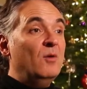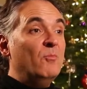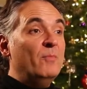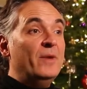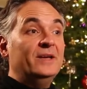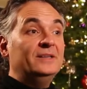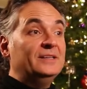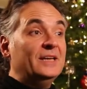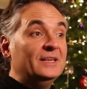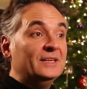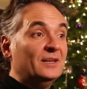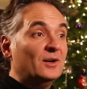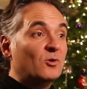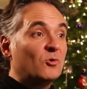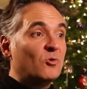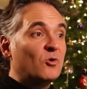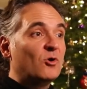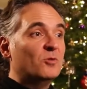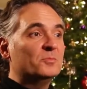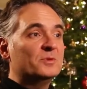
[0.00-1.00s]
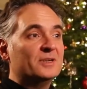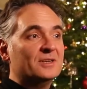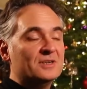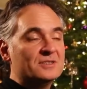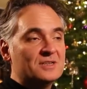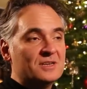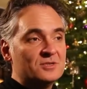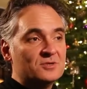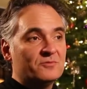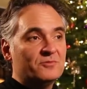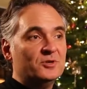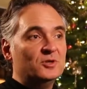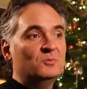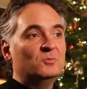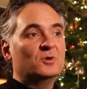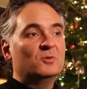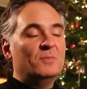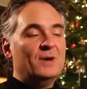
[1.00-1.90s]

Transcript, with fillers: maintaining her warmth and her sense of humor.